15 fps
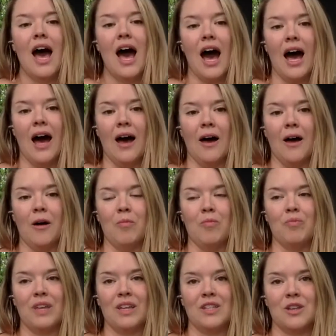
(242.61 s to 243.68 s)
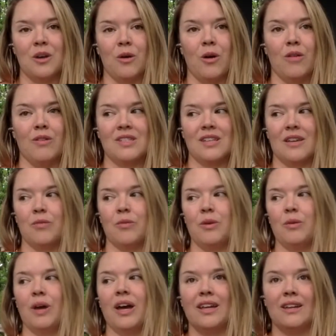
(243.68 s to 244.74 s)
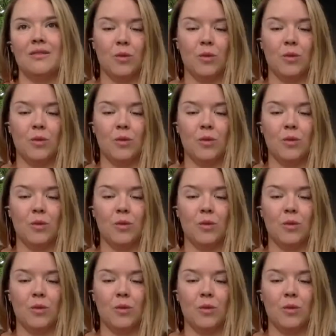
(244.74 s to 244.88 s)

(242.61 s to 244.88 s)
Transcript: And so all of a sudden we had